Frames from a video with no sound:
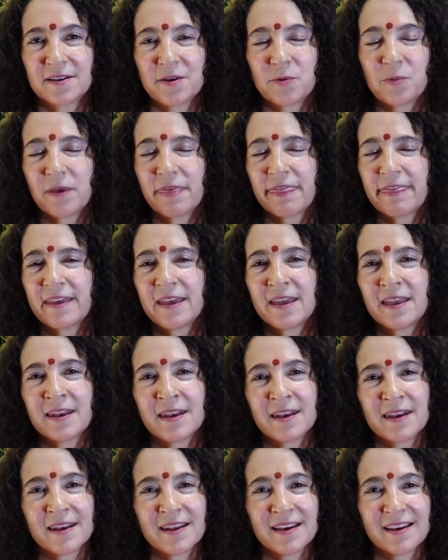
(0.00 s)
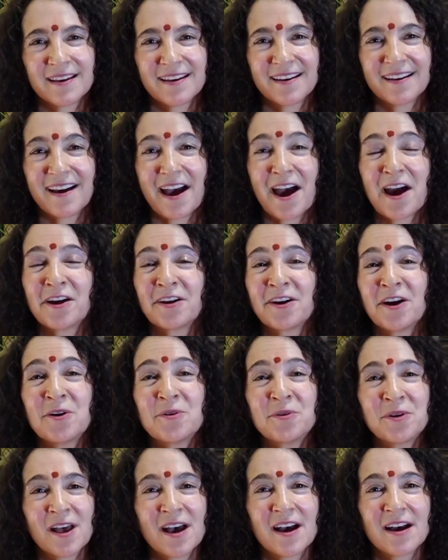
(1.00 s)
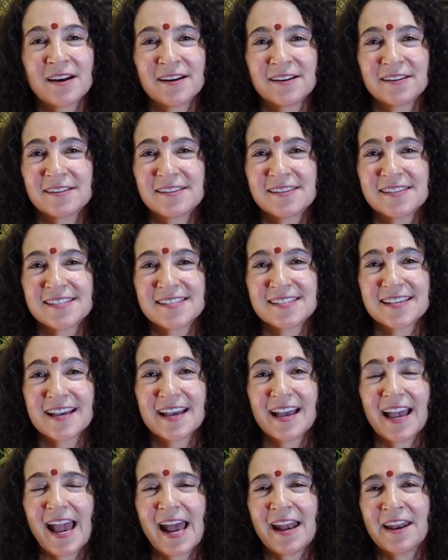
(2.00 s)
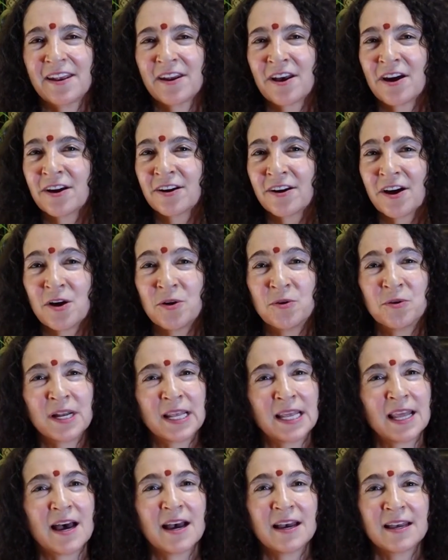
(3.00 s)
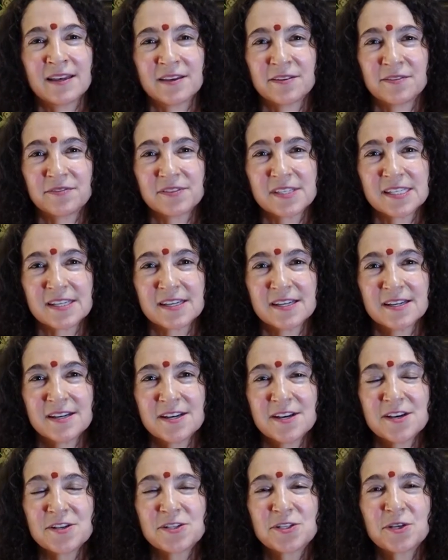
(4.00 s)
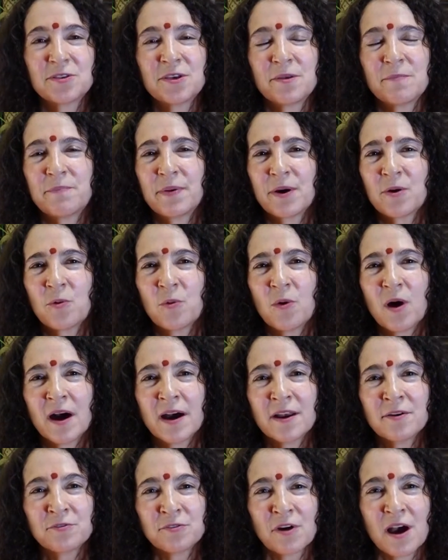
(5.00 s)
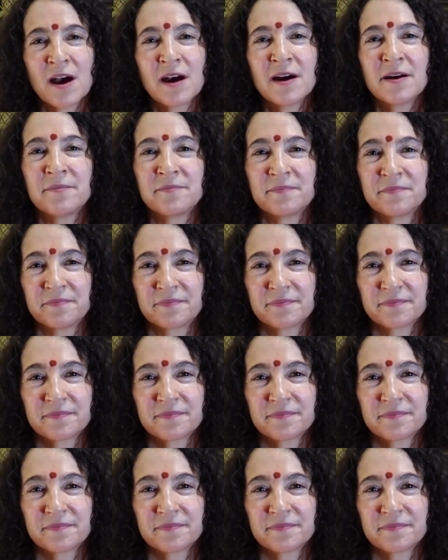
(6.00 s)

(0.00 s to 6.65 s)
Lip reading: within our own hearts and in our own lives, so that Bhagawan Ram